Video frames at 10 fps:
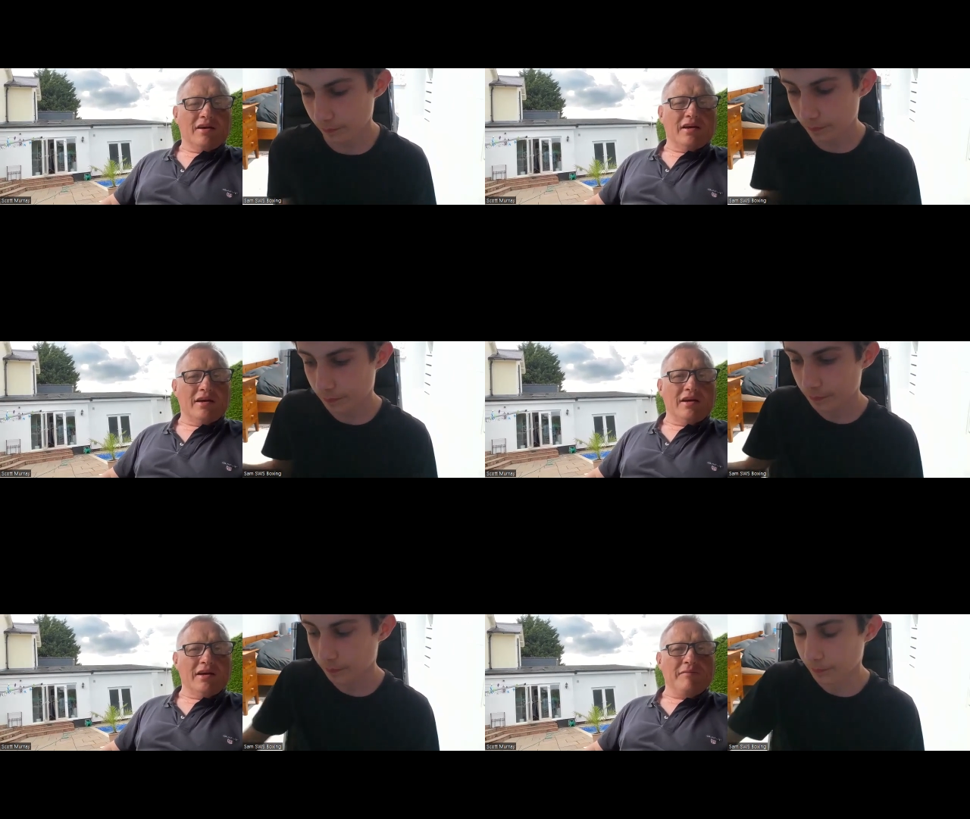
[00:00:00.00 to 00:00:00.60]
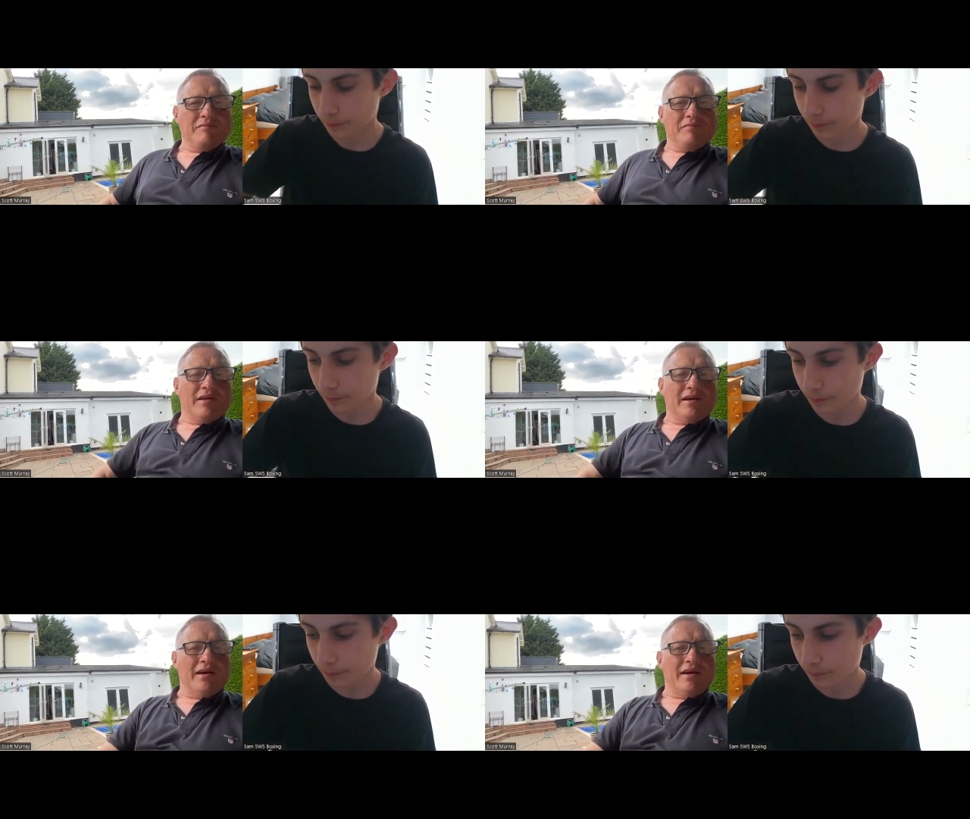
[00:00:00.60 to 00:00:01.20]
Speaker 1: Um,
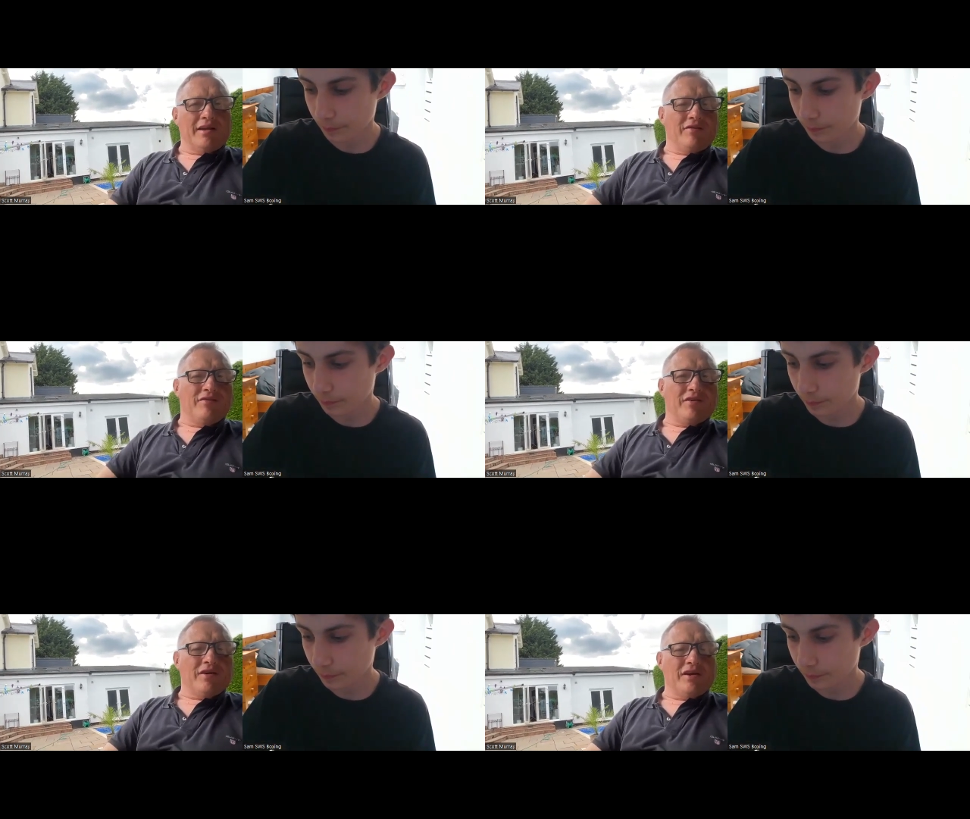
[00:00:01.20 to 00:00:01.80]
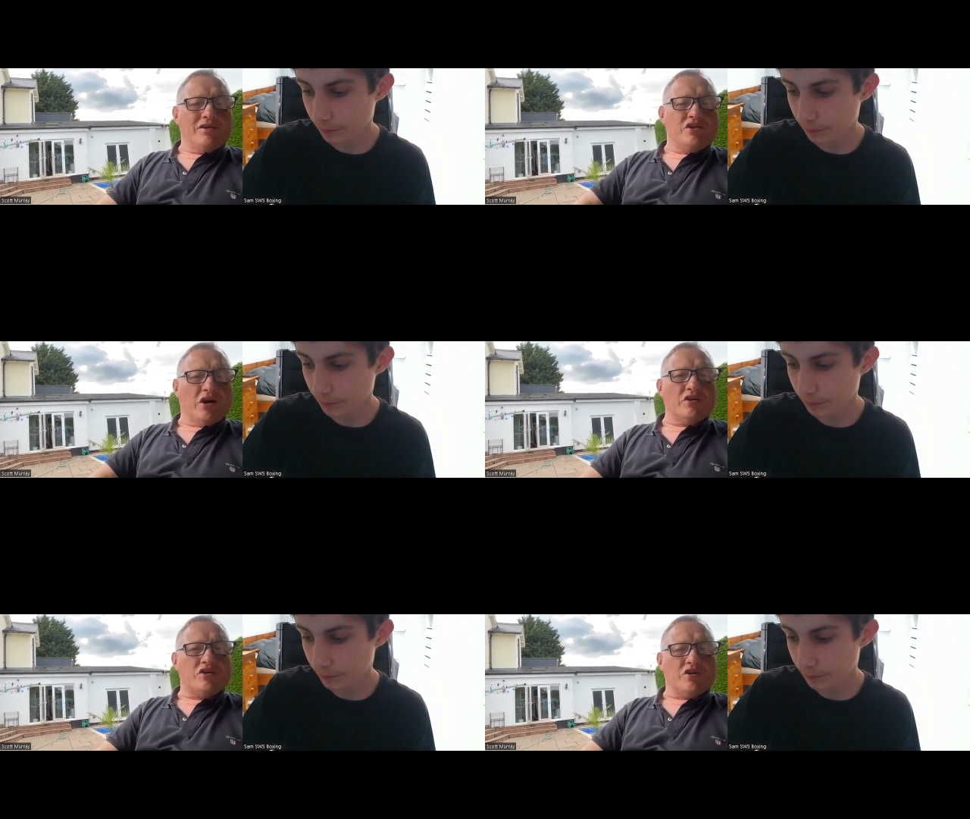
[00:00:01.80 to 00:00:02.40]
and uh,
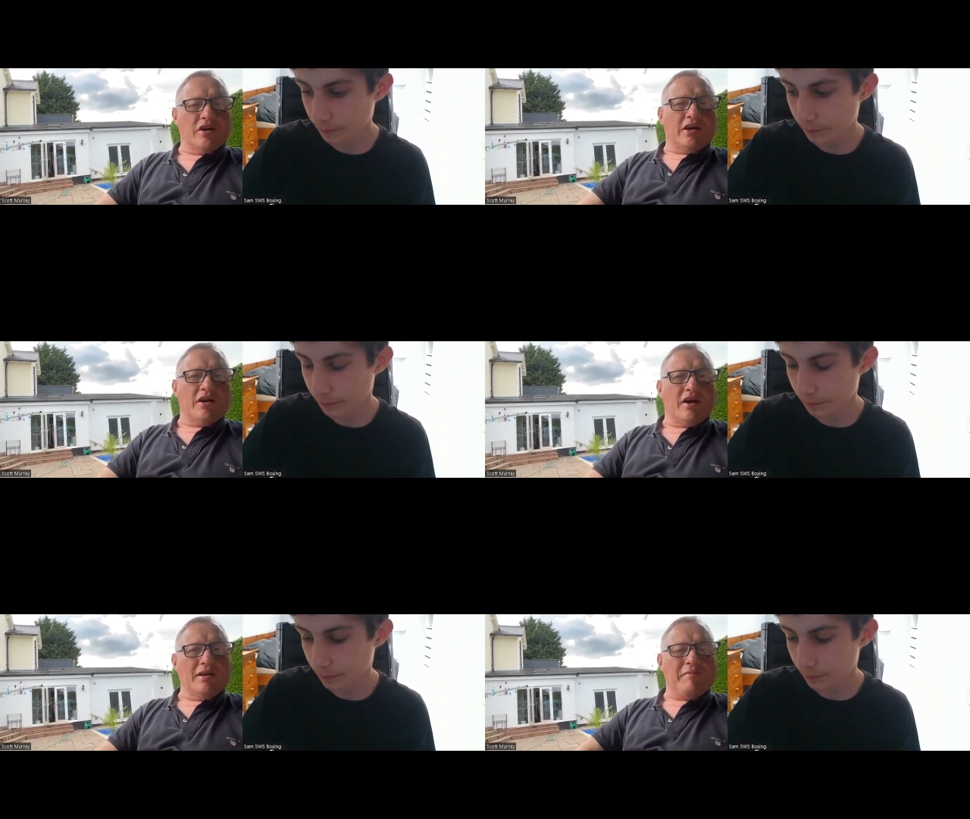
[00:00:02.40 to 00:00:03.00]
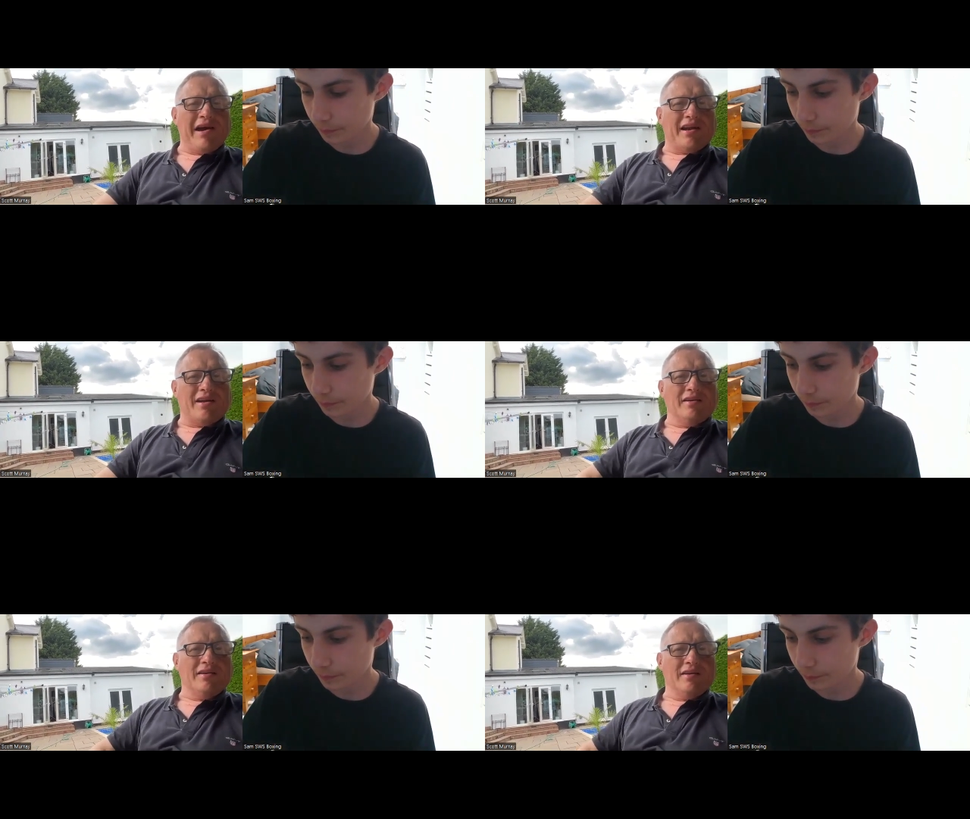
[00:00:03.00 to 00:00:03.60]
John's trying to guide him back
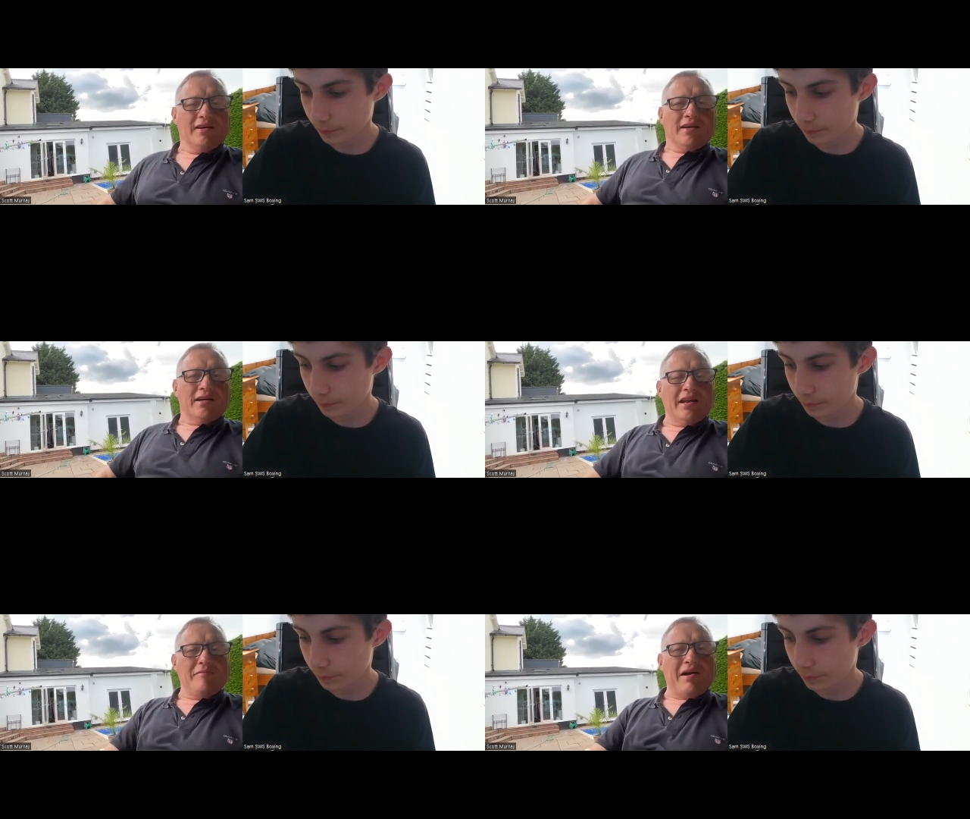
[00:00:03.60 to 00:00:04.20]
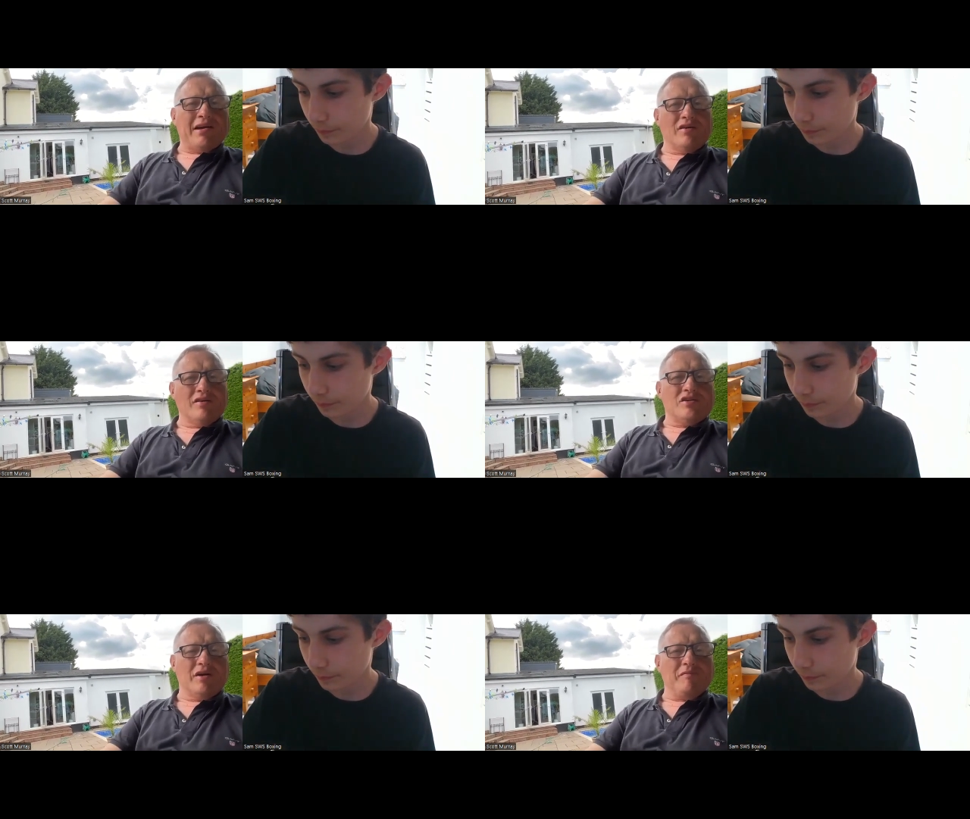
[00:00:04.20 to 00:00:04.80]
and get him back on
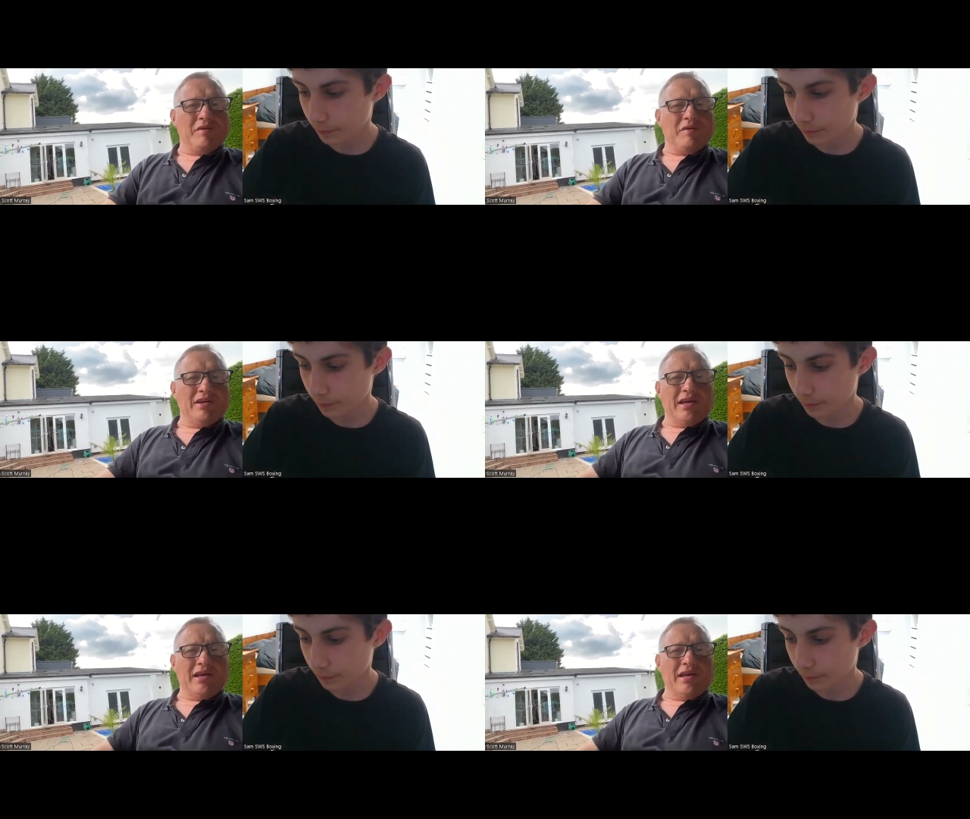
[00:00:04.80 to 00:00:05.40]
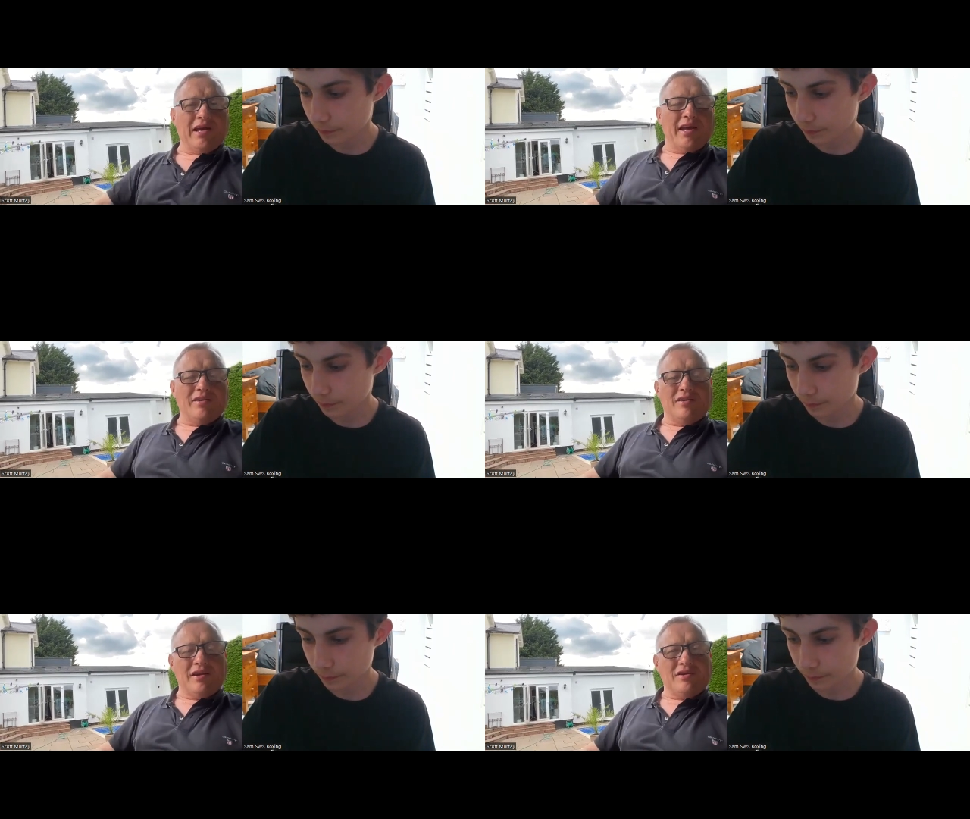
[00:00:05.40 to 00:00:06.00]
top. But yeah, it's,